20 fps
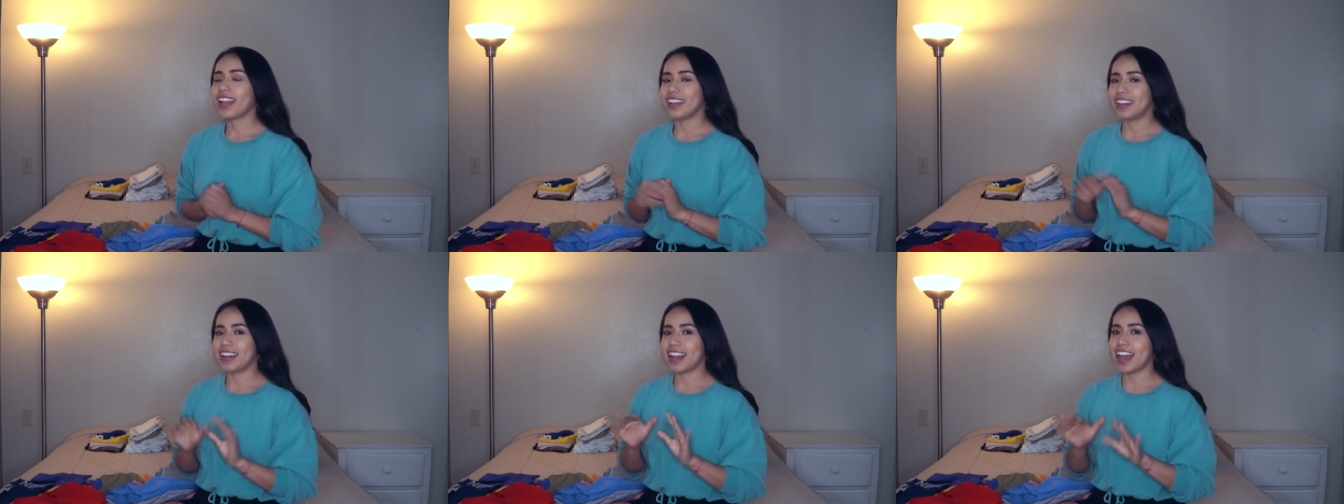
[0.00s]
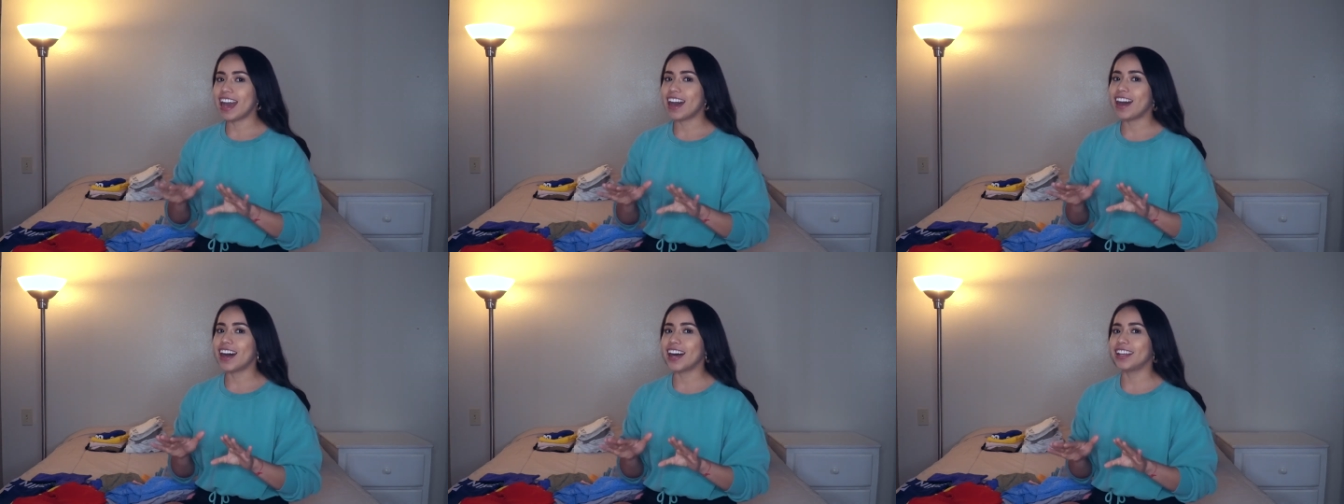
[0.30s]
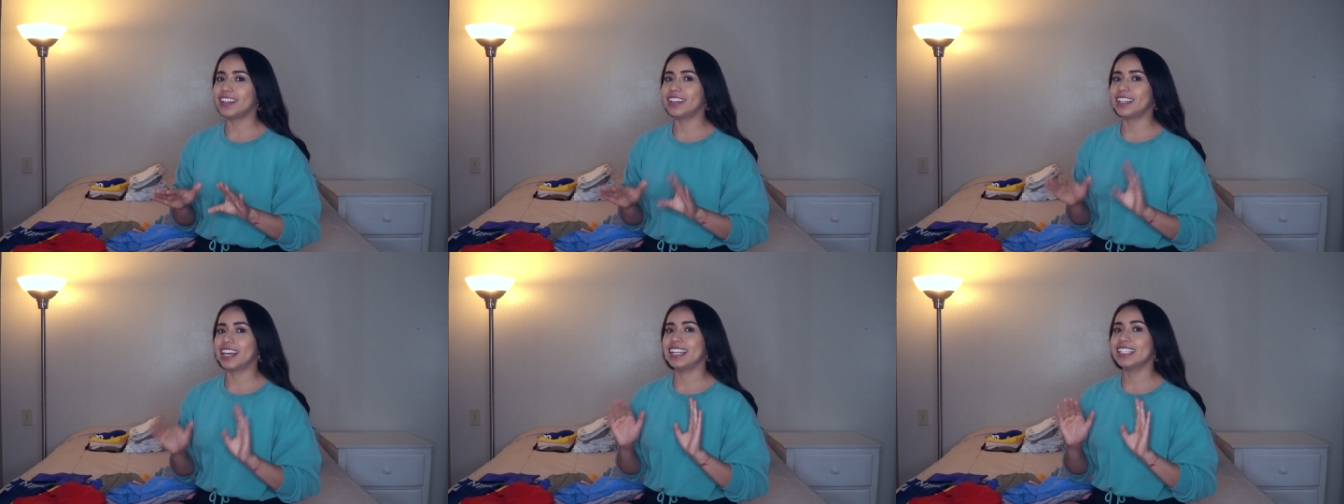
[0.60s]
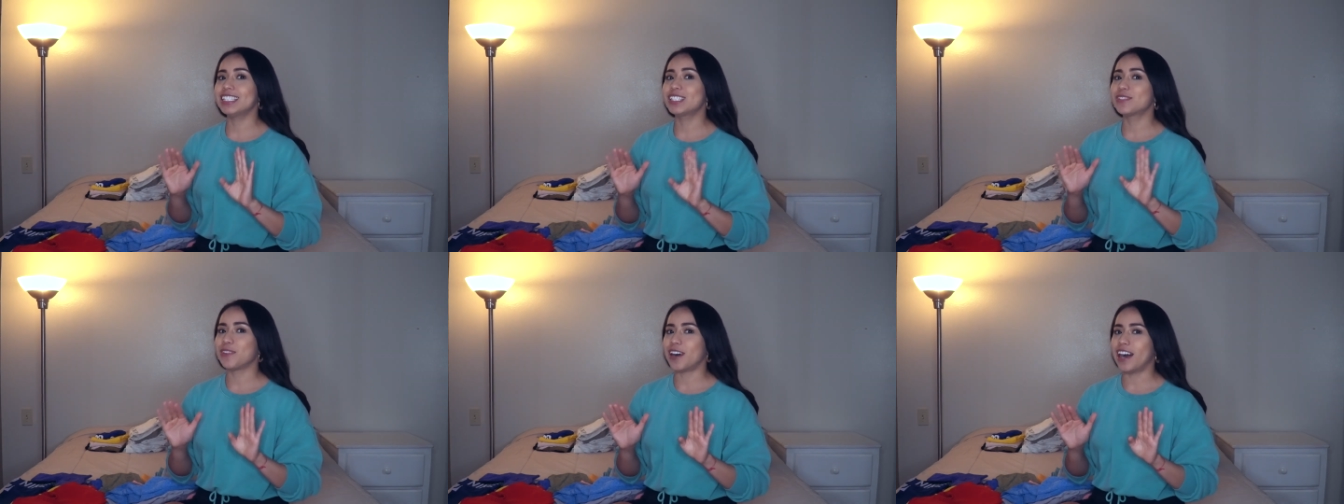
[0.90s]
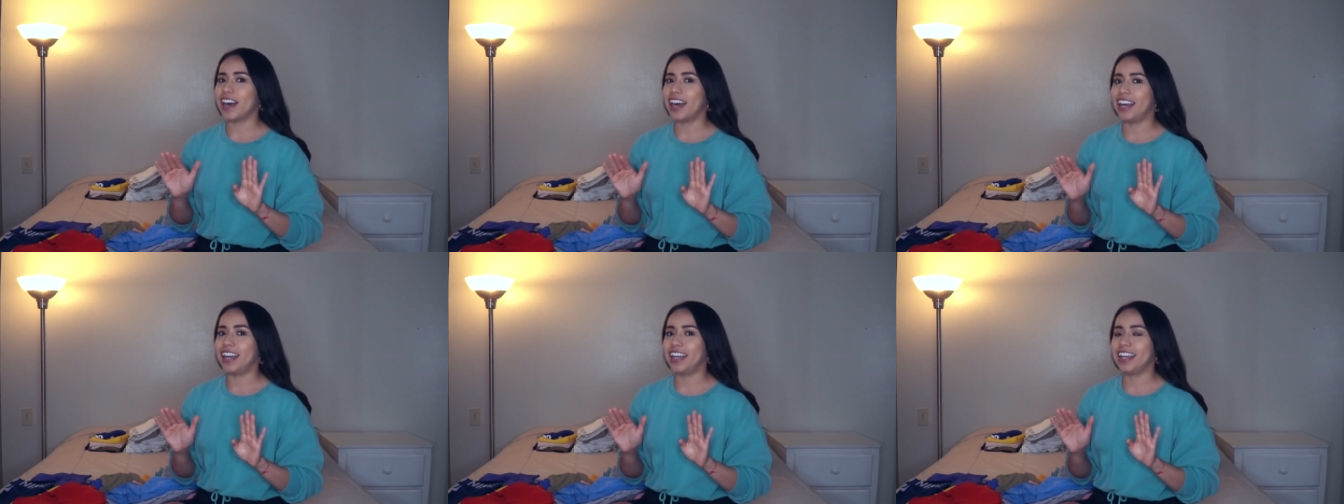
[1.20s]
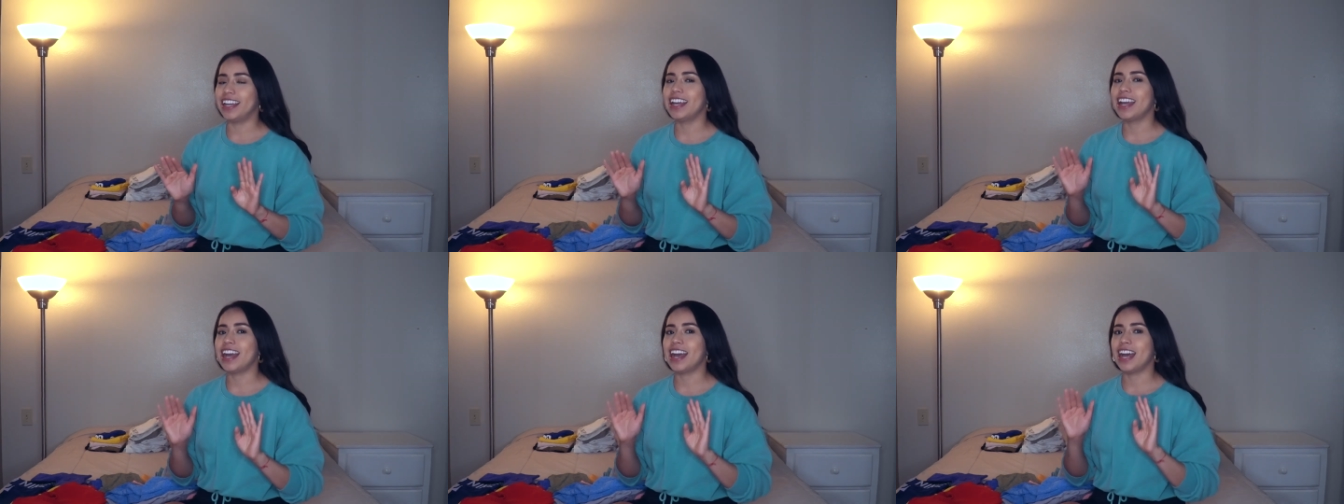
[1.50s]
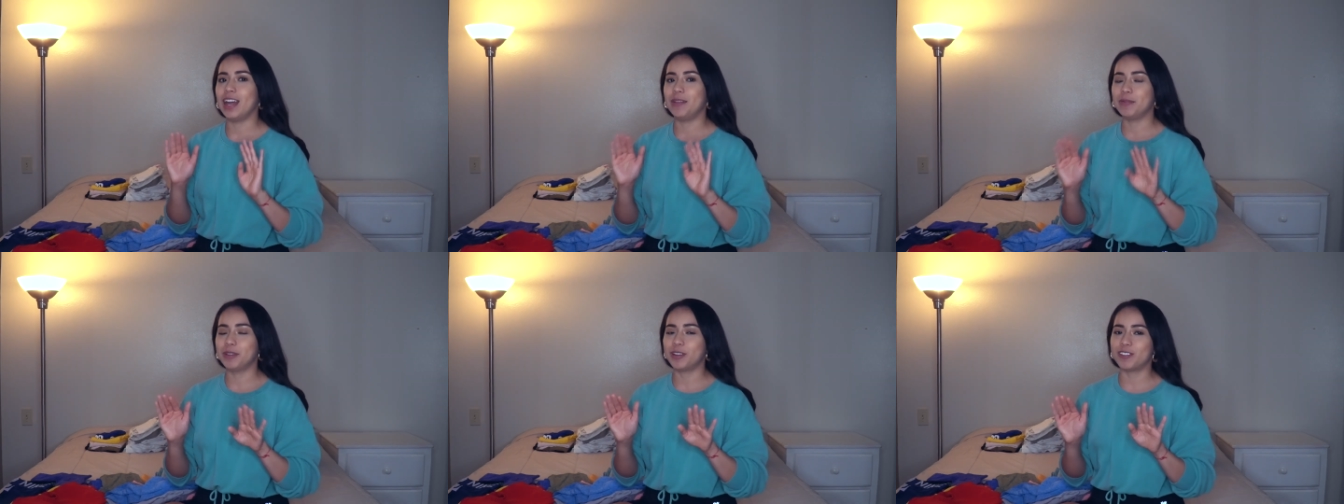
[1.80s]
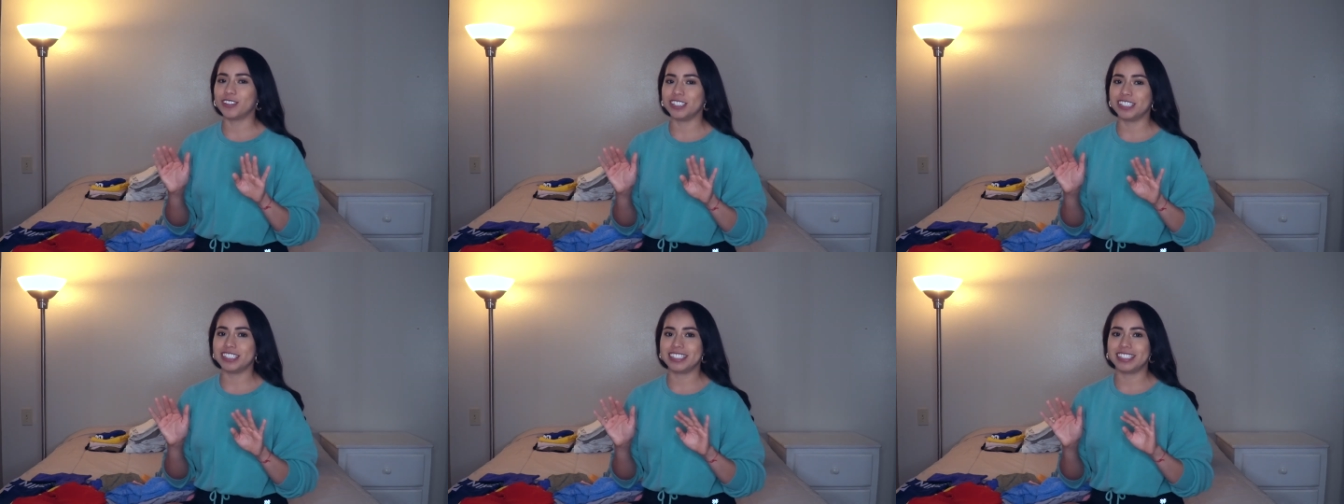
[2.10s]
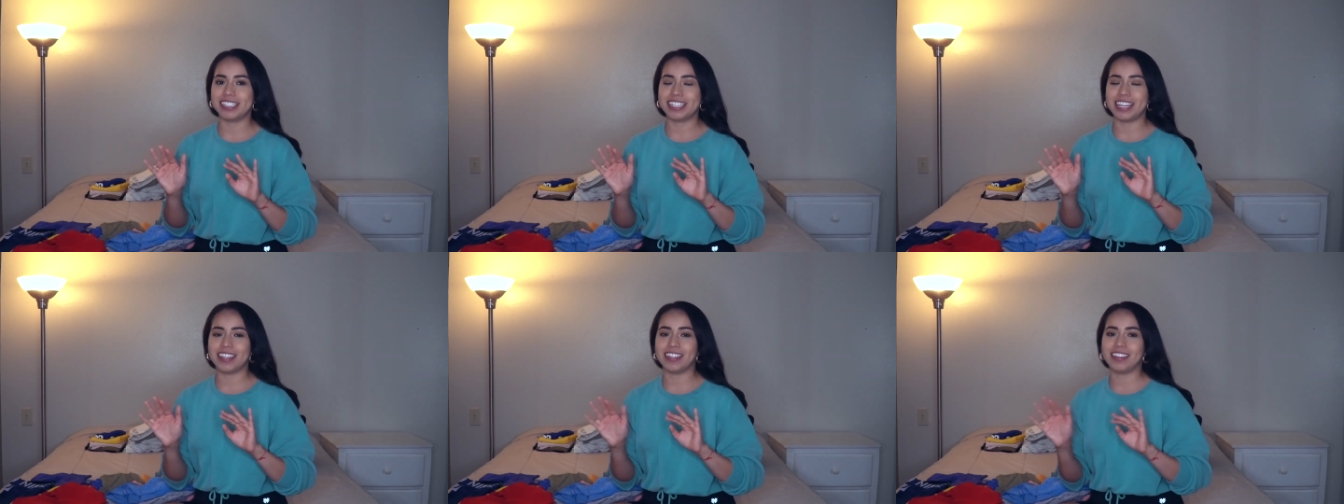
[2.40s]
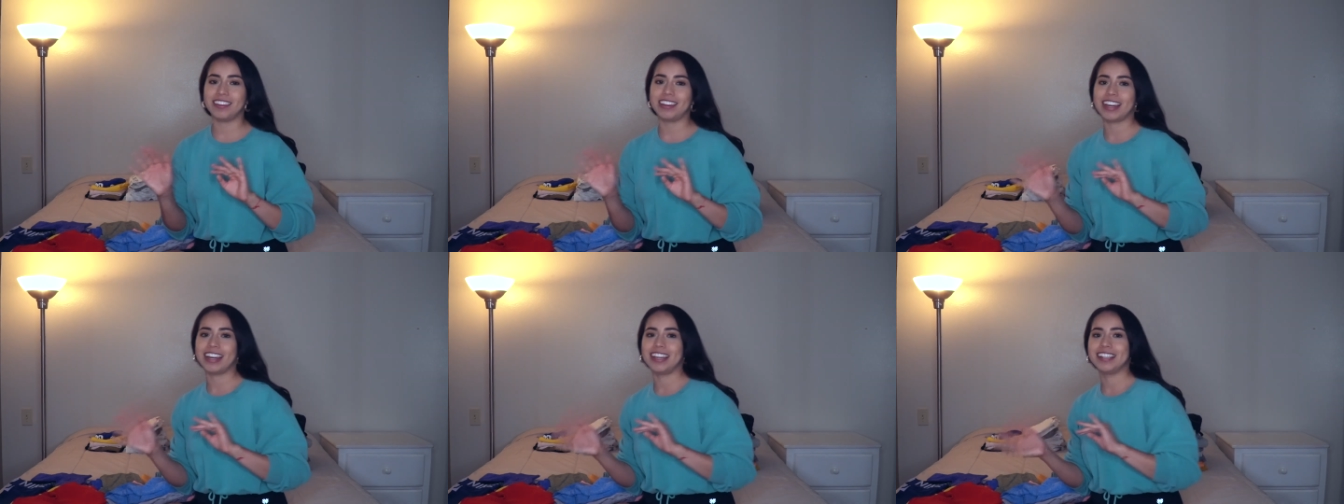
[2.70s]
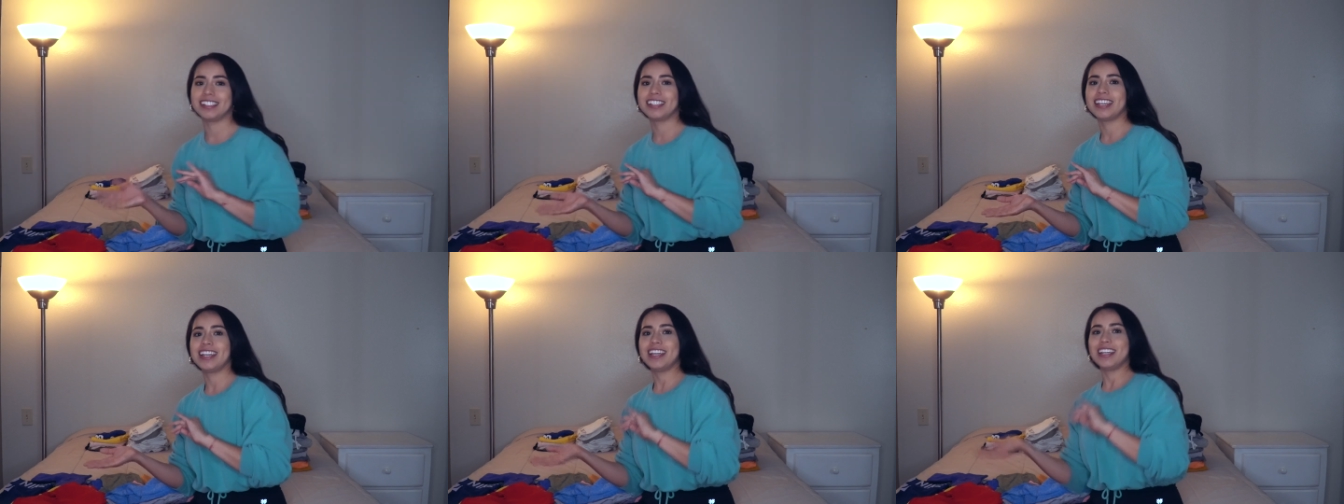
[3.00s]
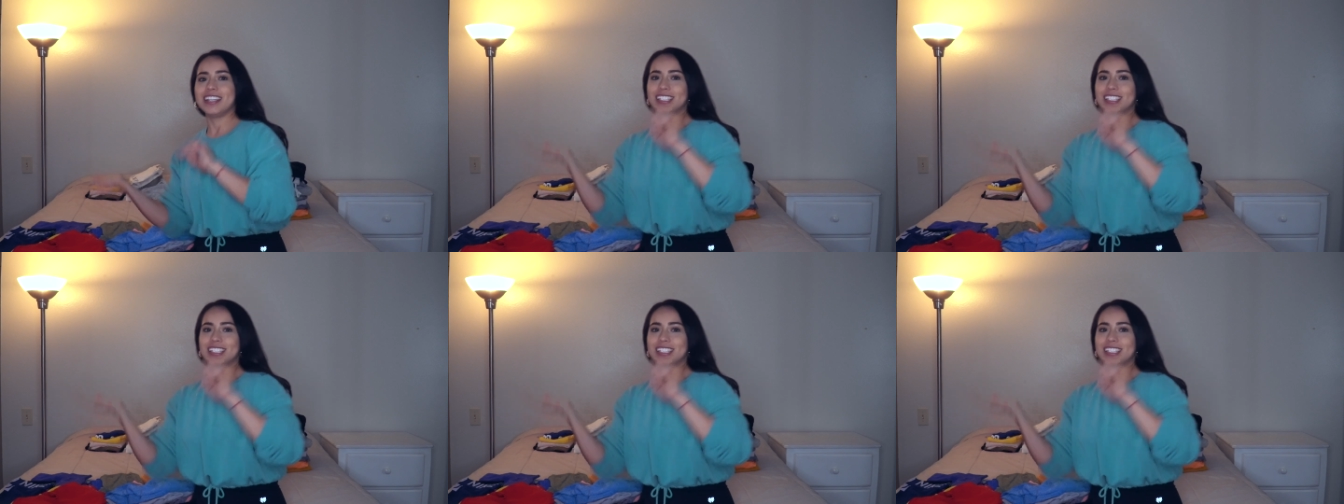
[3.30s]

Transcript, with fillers: Now that's why I'm going to take you guys